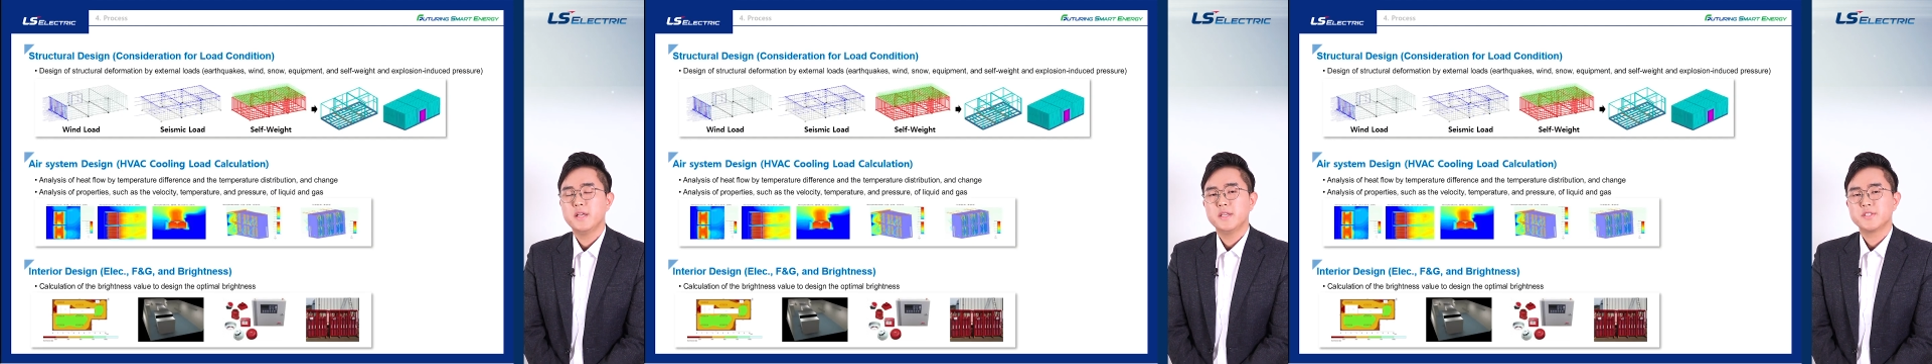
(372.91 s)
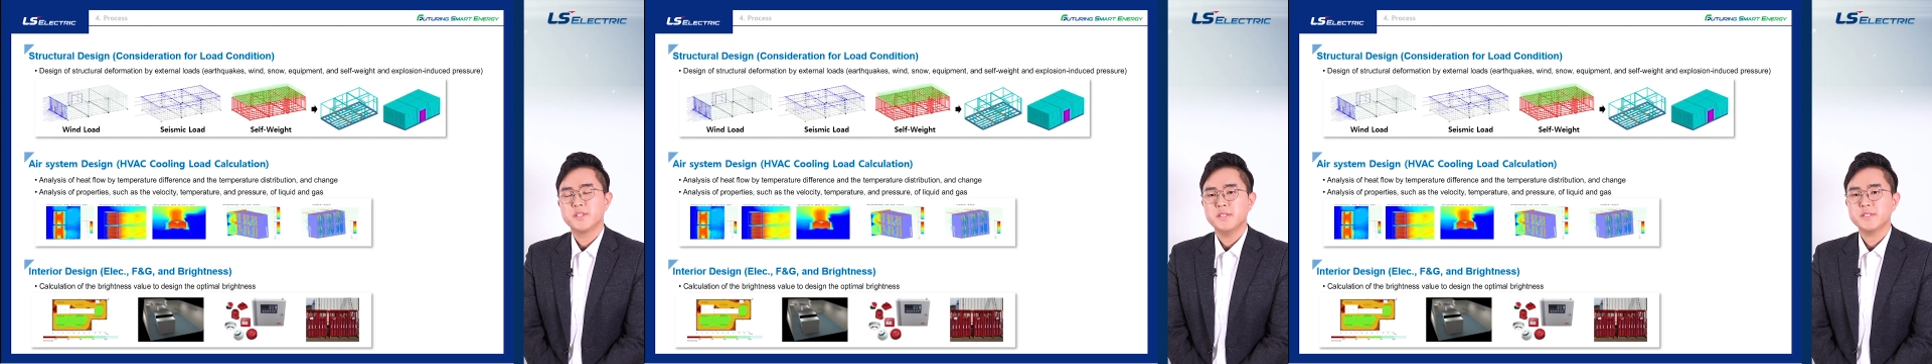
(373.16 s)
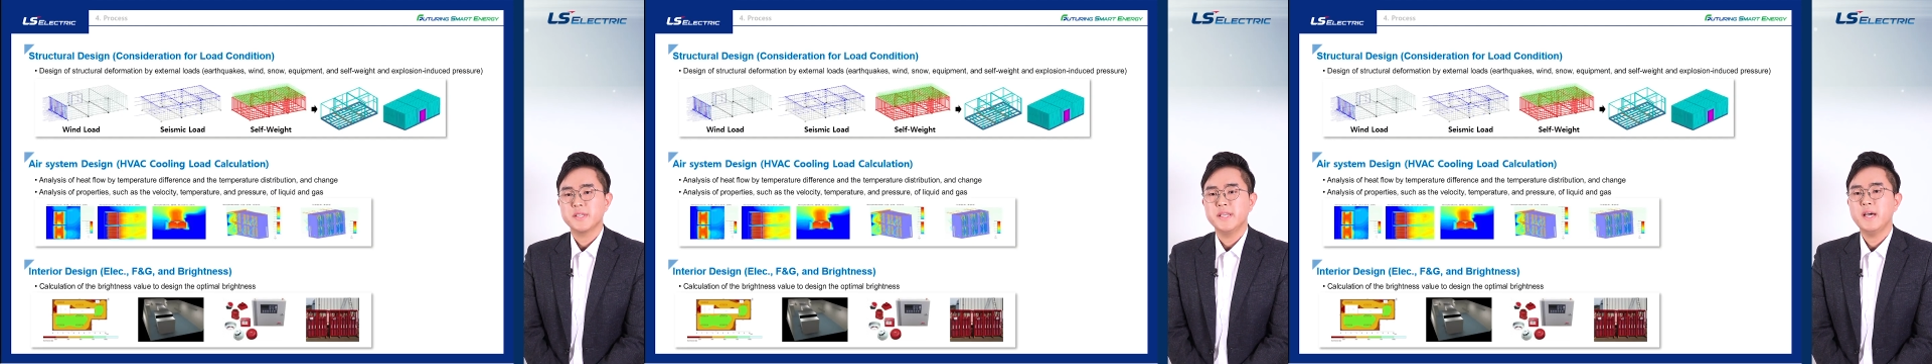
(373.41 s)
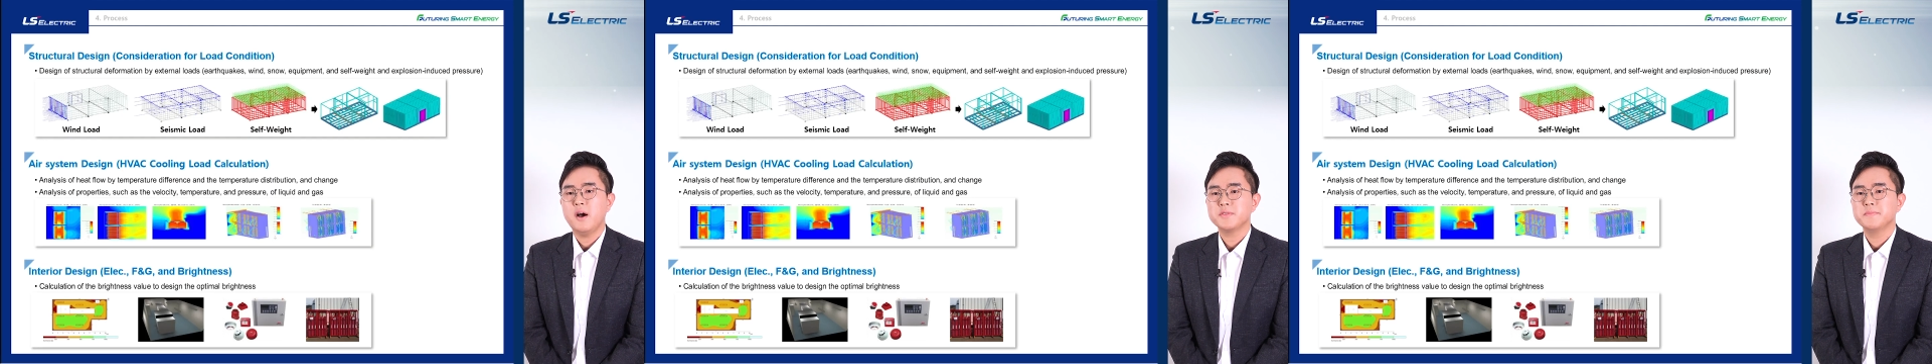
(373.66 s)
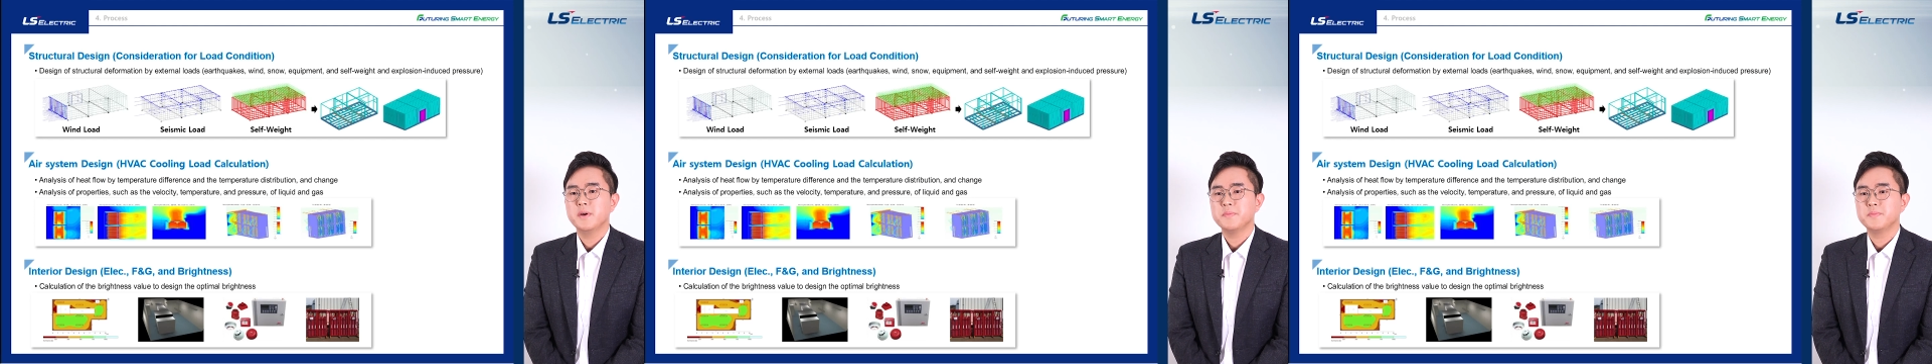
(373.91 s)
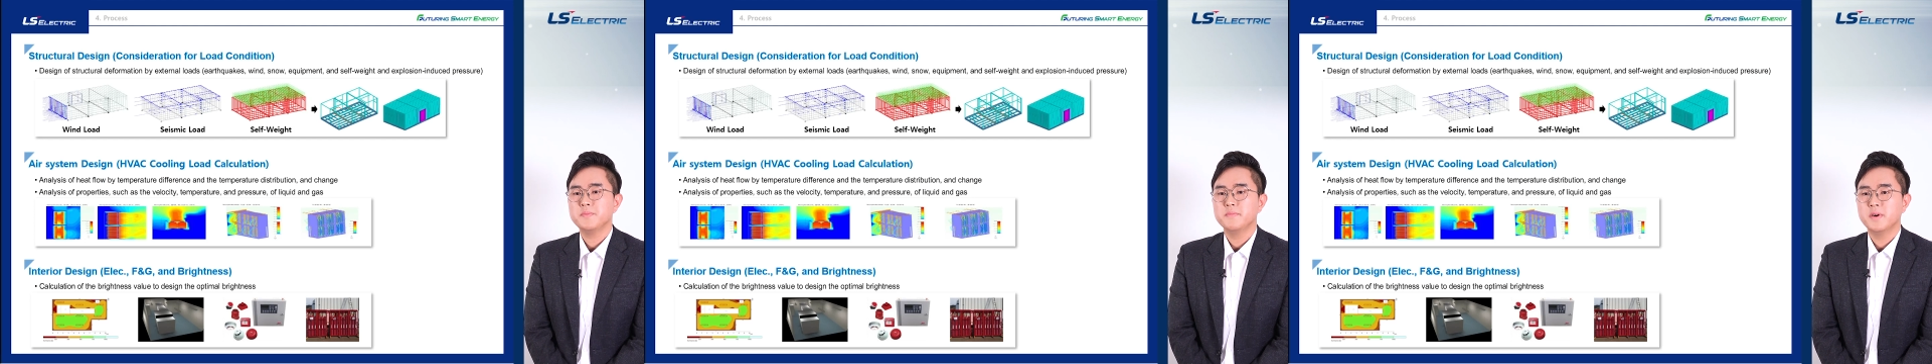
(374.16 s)
Since Eos
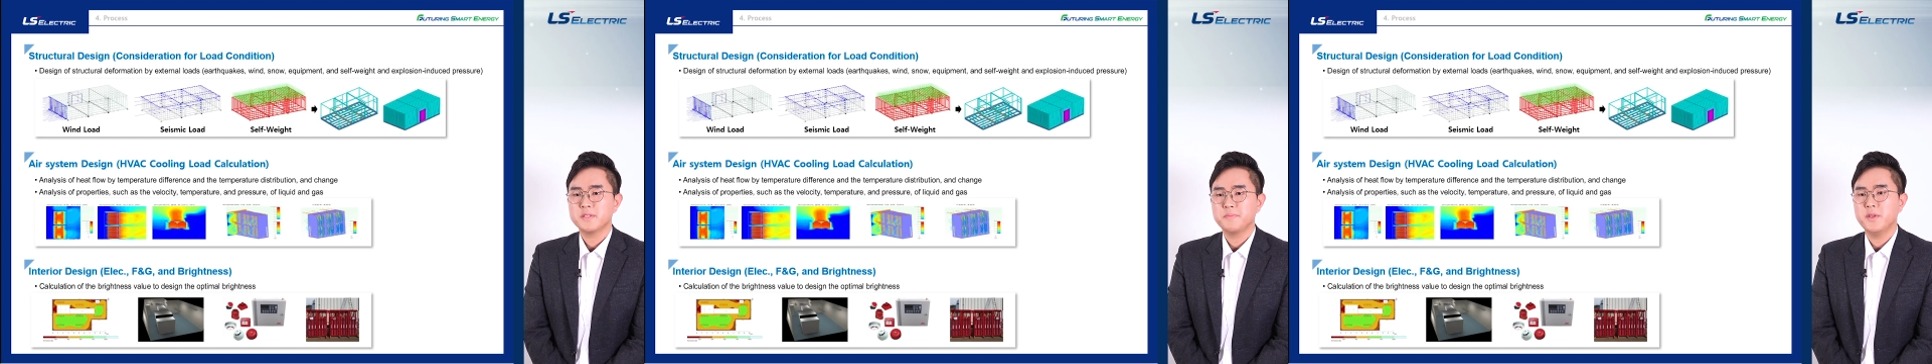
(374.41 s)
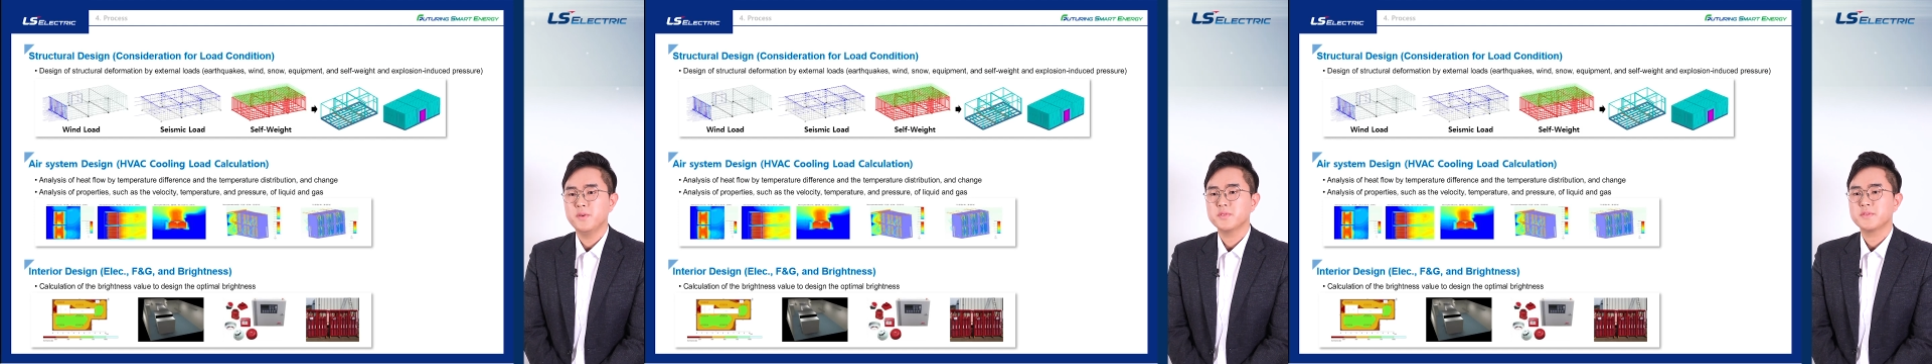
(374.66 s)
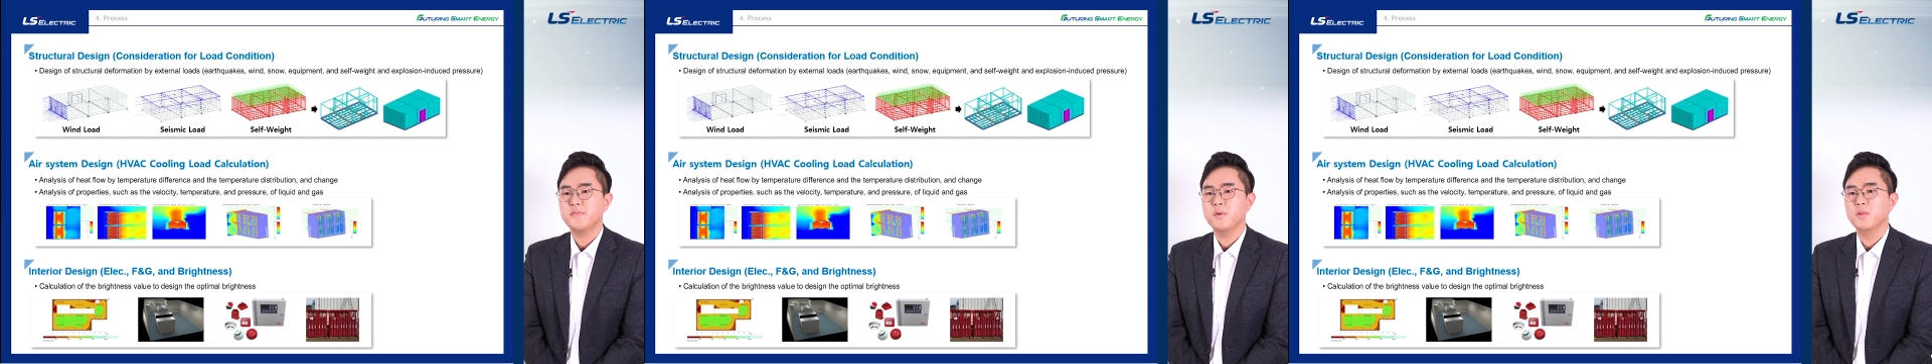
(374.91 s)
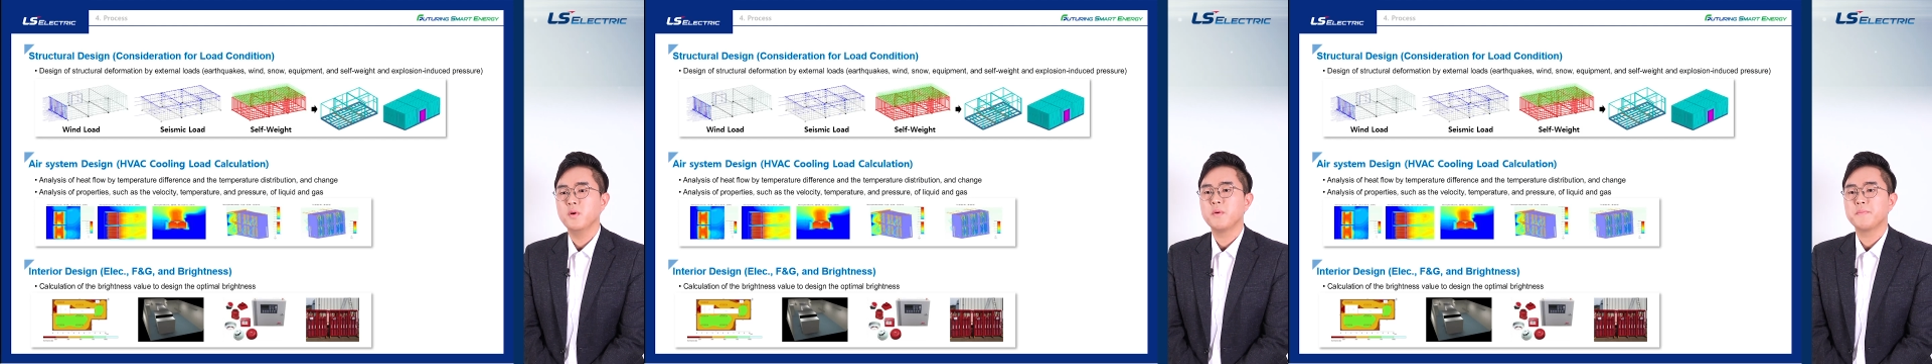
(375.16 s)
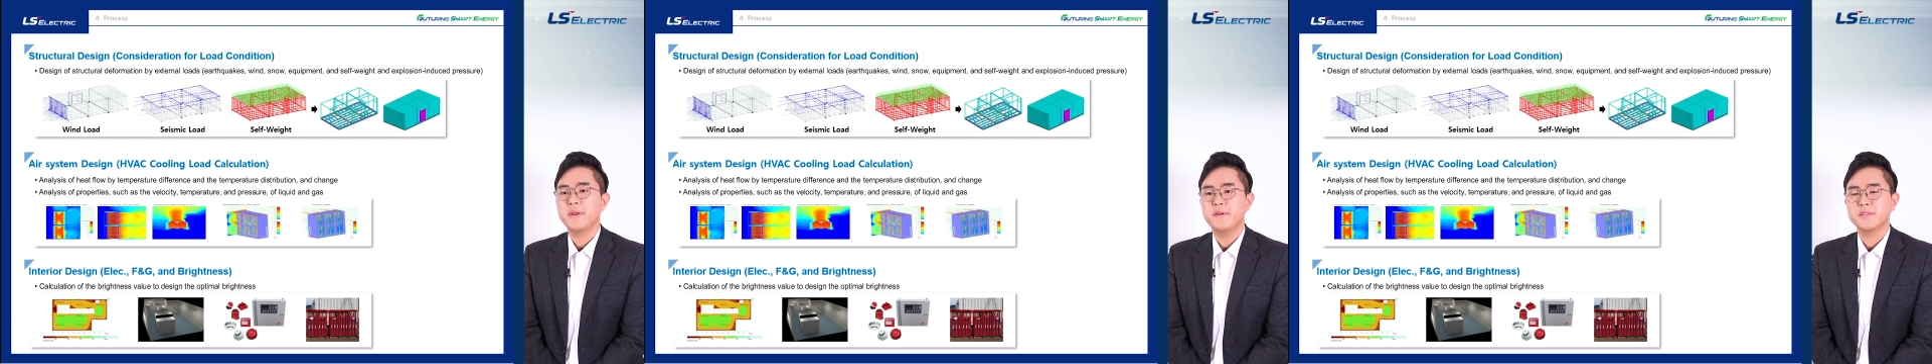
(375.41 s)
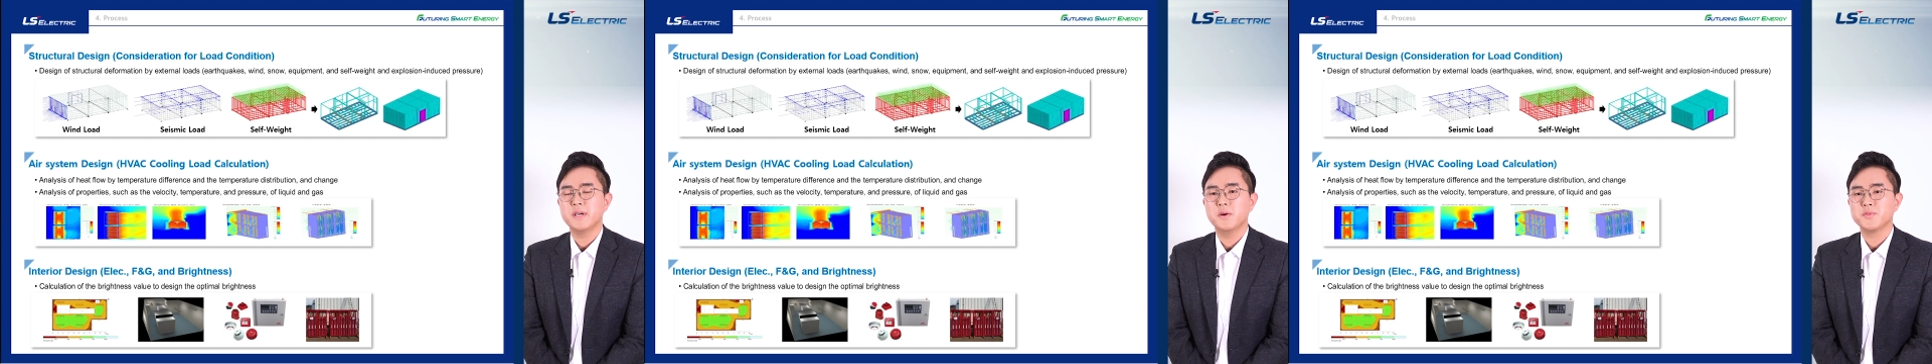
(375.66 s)
must be used for long
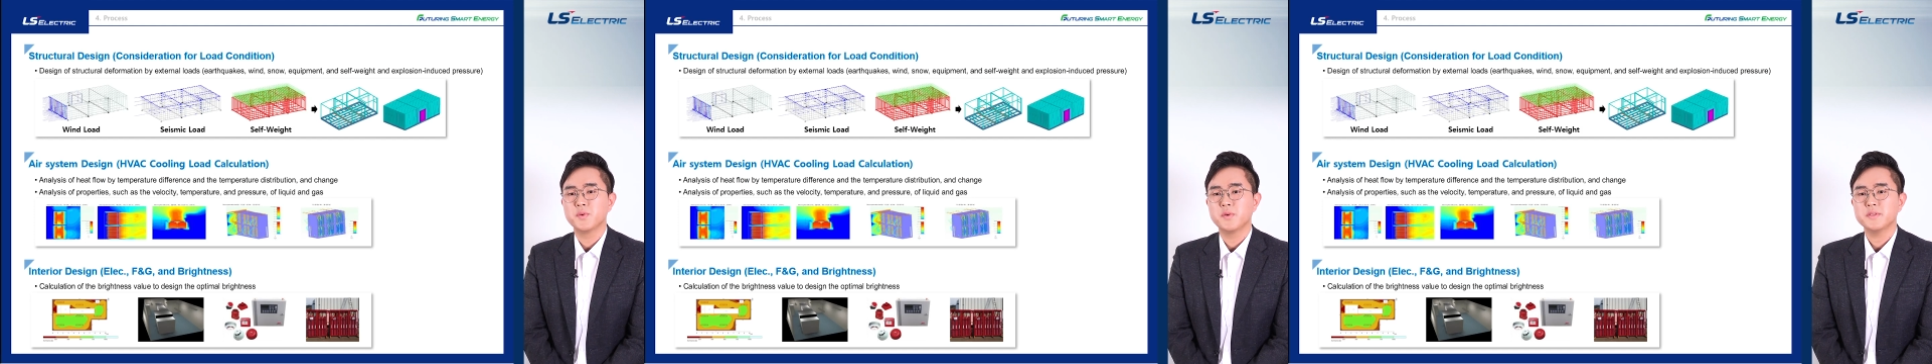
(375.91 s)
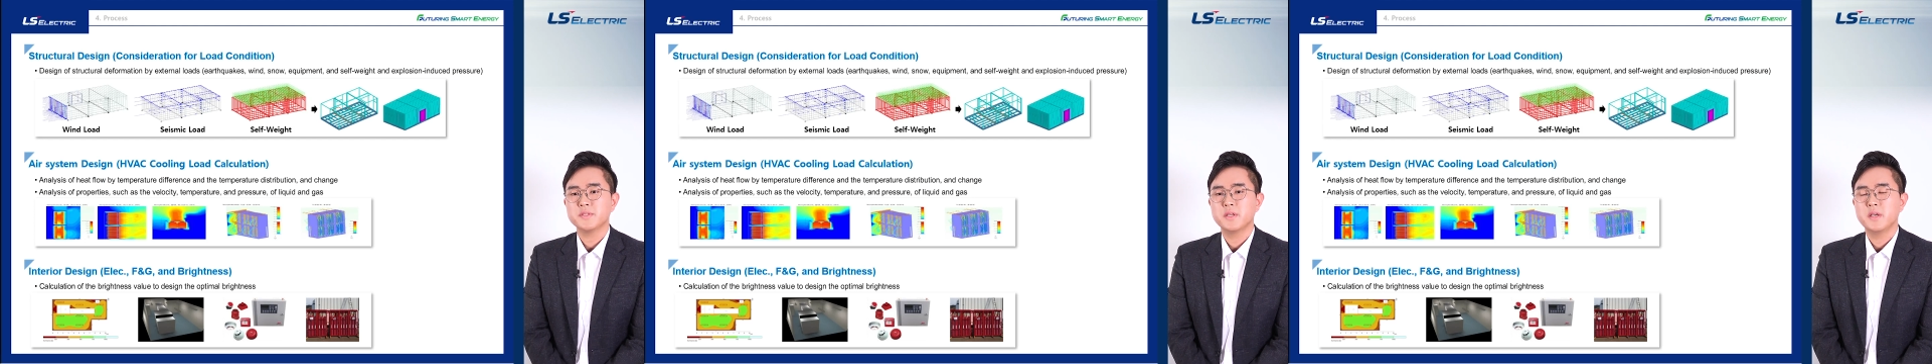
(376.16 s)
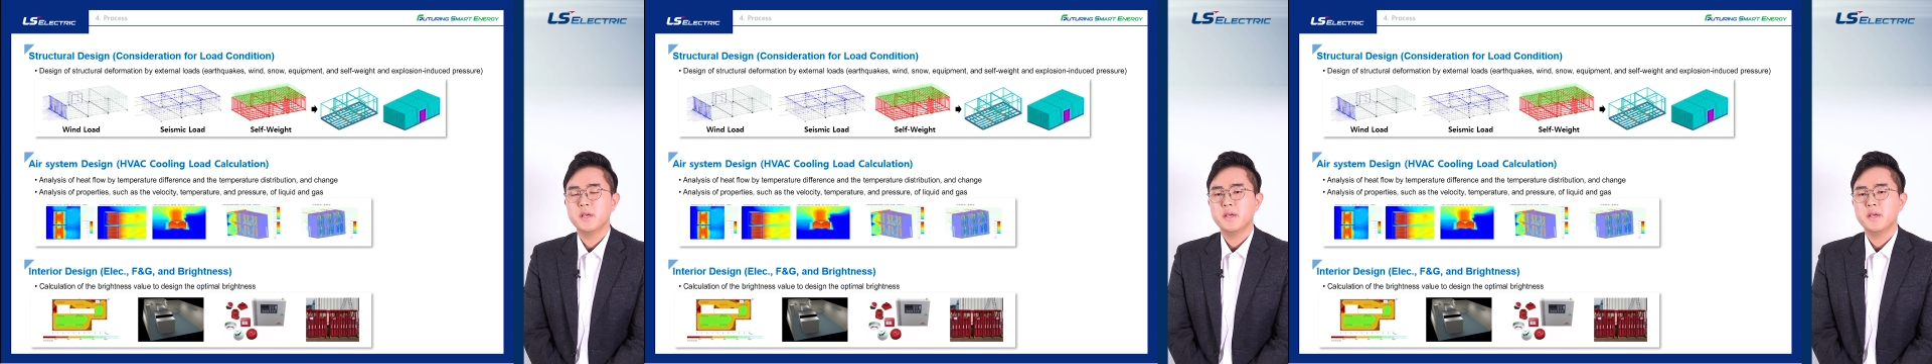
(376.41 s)
period outdoors,